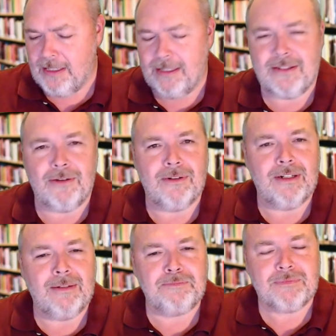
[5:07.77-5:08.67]
So
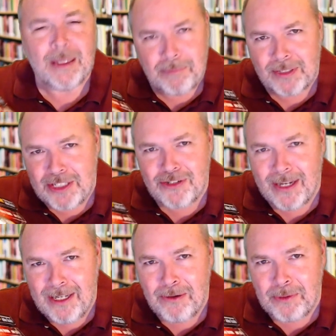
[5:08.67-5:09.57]
I'm pretty sure I
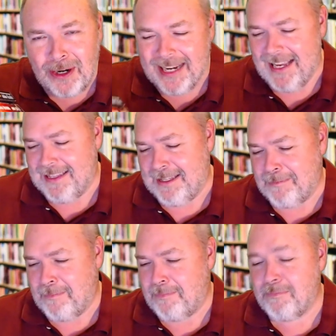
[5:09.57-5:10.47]
know where I got
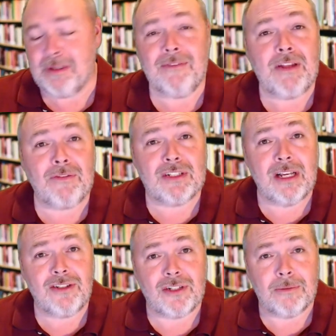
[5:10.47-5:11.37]
them, but I've never
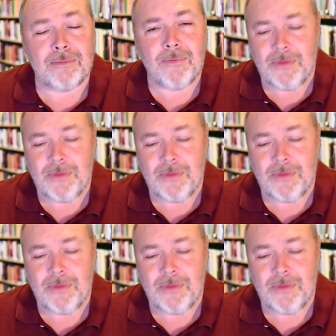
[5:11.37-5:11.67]
touched them.